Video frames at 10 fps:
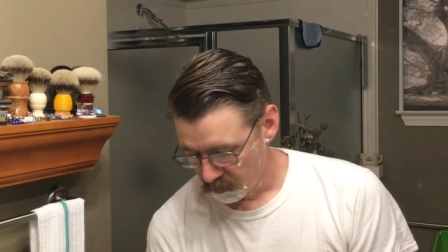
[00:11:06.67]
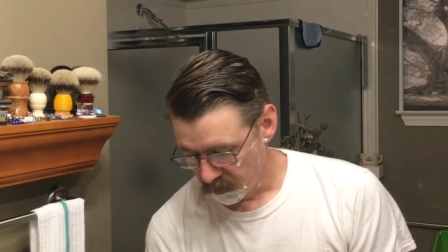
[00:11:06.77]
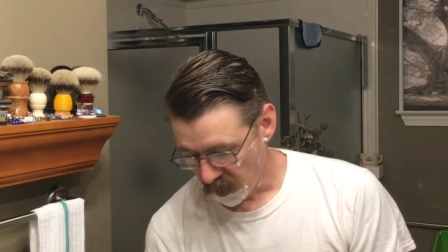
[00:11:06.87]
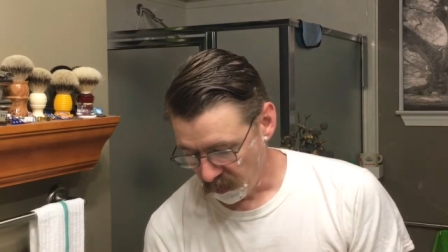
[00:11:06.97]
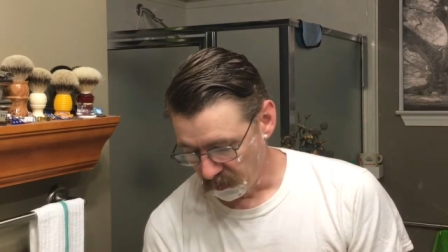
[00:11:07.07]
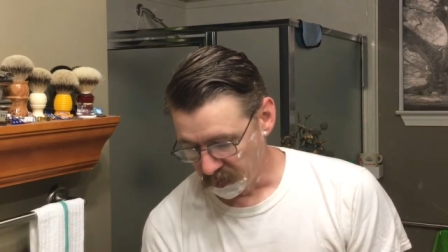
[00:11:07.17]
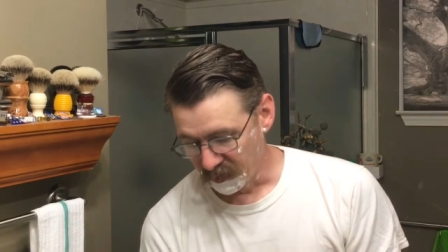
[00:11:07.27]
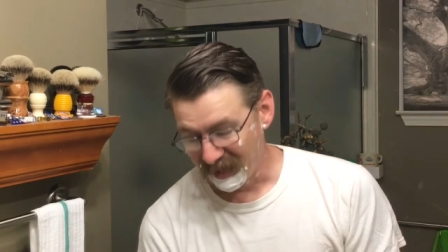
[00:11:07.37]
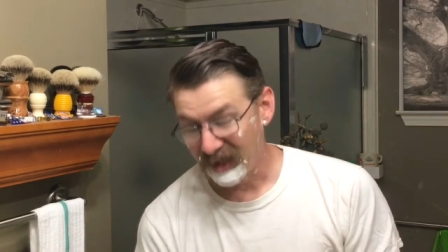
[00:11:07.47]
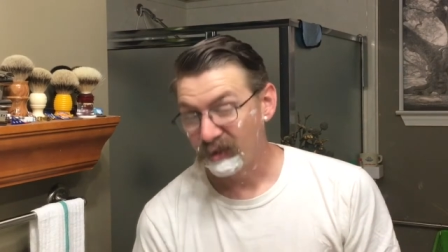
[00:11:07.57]
But with a
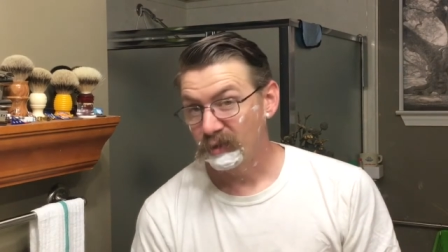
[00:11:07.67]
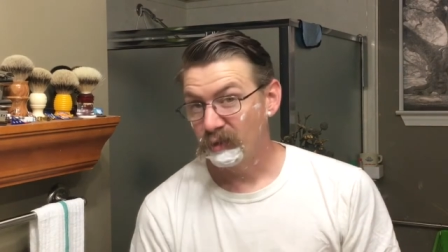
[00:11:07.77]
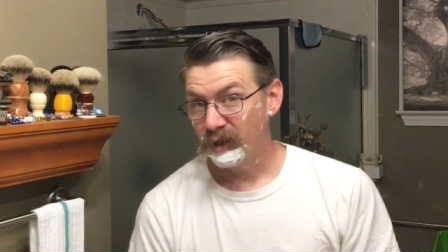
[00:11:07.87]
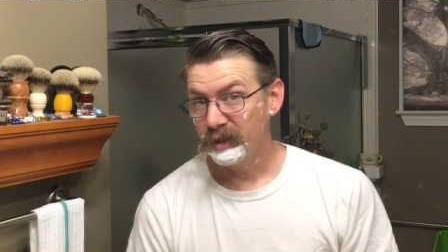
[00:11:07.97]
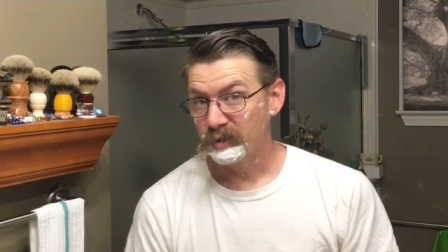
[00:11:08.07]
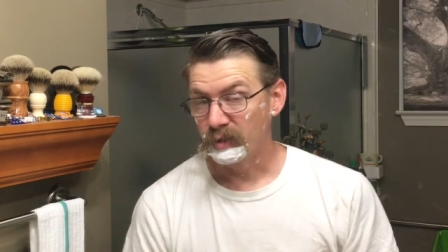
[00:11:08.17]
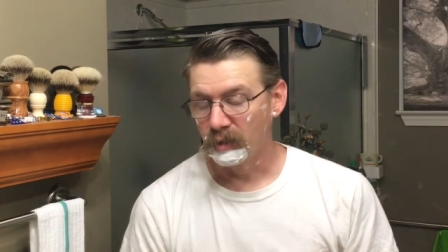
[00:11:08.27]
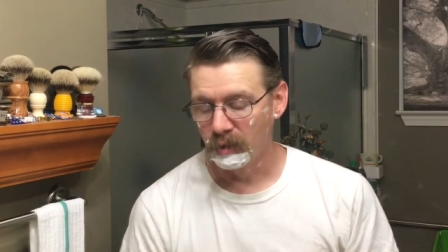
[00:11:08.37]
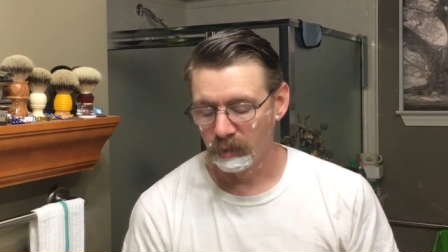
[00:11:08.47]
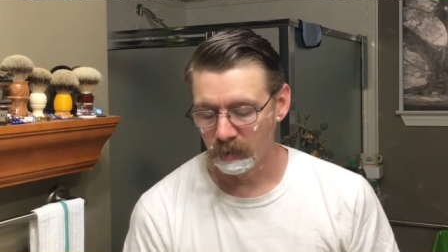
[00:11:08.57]
milder razor,
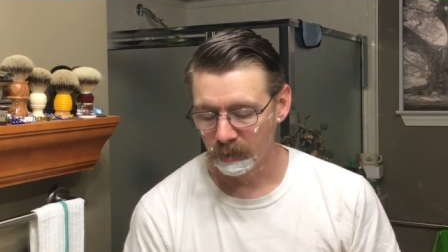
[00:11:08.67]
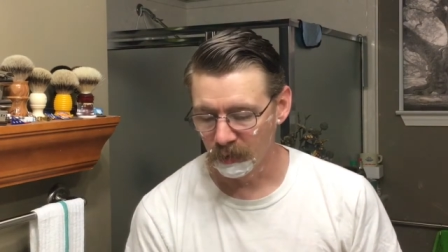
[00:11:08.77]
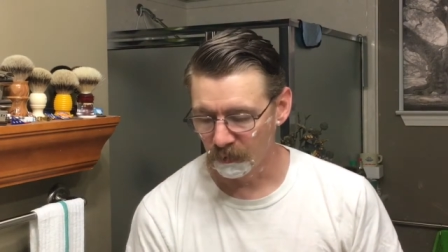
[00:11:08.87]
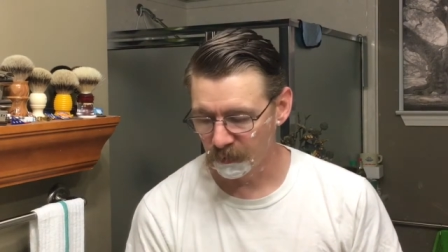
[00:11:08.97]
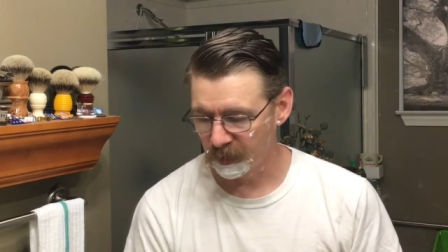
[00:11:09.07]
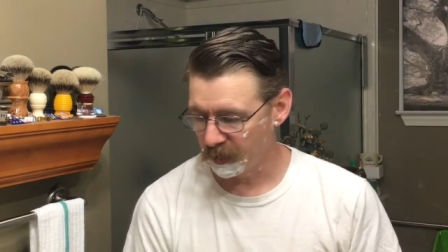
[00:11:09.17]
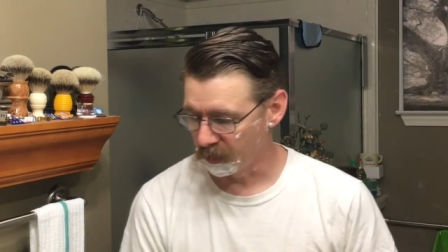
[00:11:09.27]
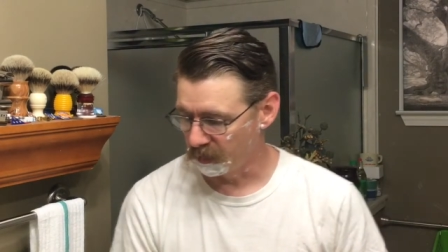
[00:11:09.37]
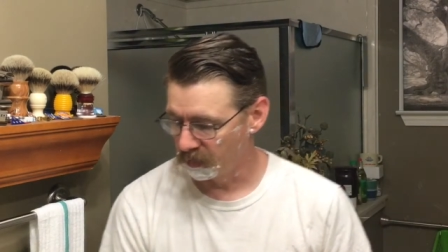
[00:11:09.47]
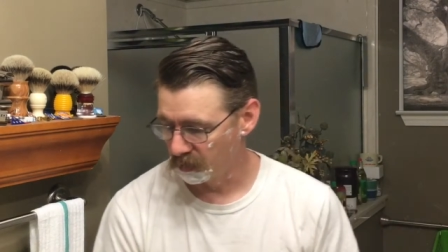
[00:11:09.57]
don't
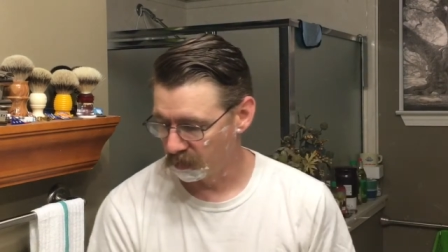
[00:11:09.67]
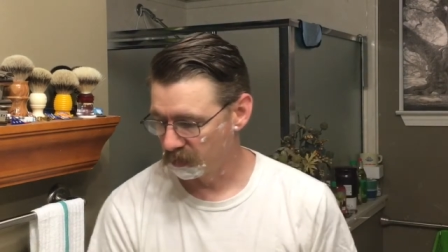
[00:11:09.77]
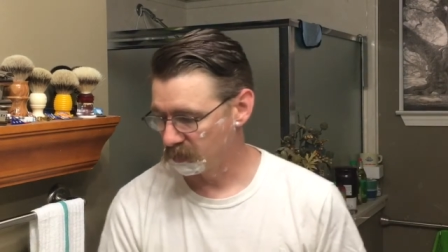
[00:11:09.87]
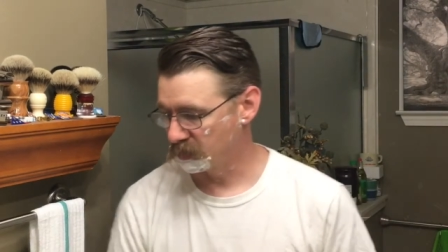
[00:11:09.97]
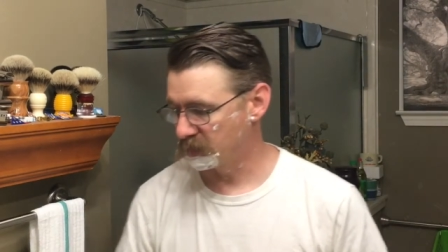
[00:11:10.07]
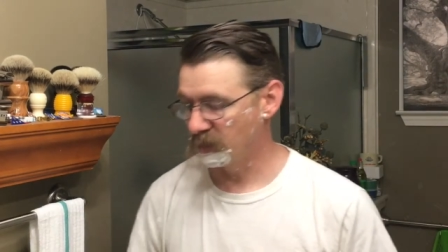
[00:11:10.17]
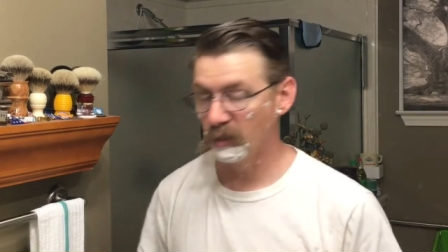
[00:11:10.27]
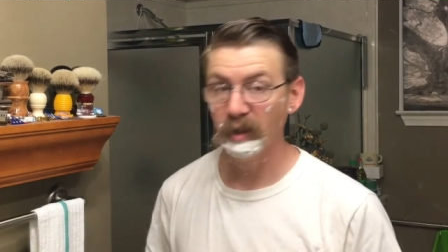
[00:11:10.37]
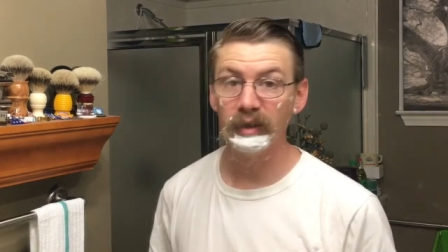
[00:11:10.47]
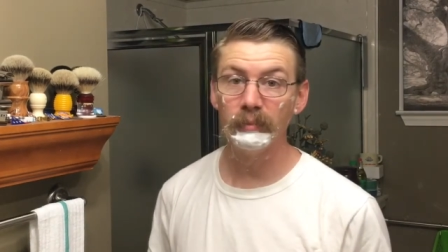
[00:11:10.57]
forget, still
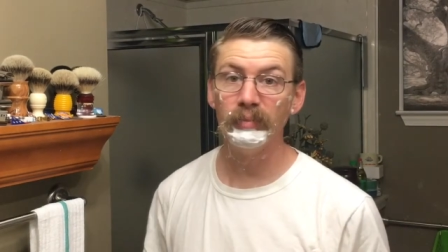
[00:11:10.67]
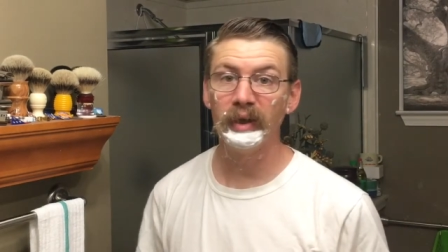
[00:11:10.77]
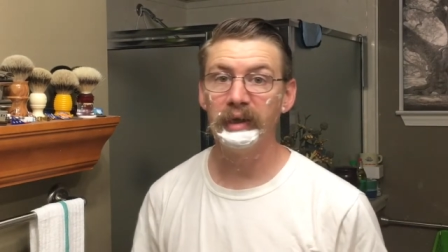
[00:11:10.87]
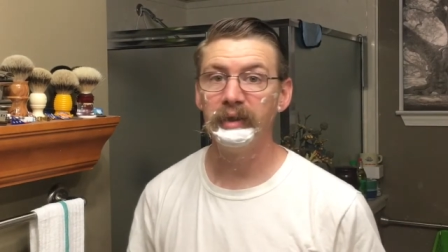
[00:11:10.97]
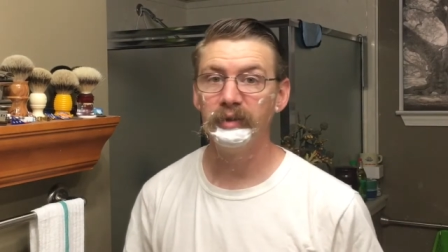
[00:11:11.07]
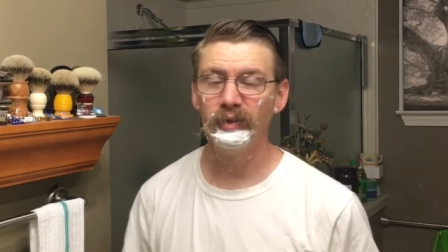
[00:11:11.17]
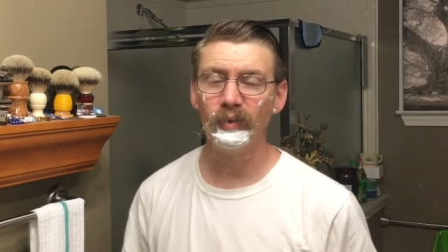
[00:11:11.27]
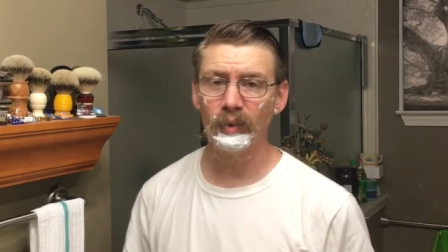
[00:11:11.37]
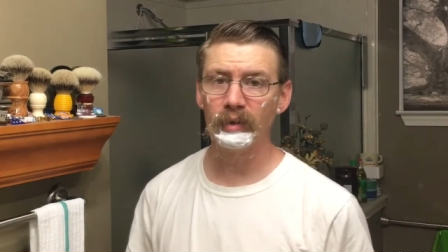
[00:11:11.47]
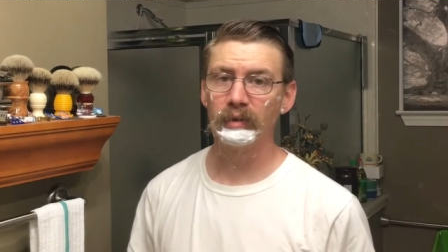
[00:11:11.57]
let the blade do the
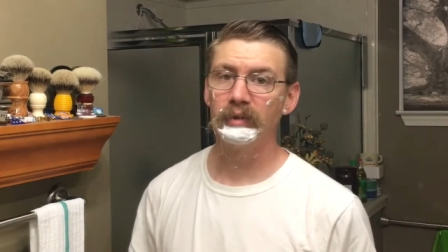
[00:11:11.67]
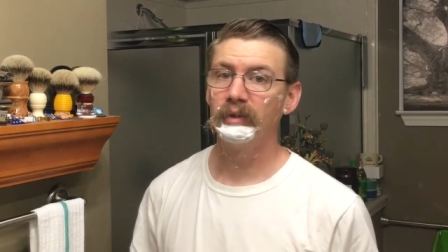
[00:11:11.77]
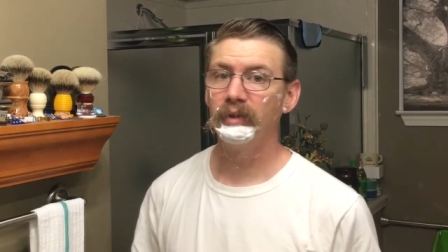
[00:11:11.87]
work.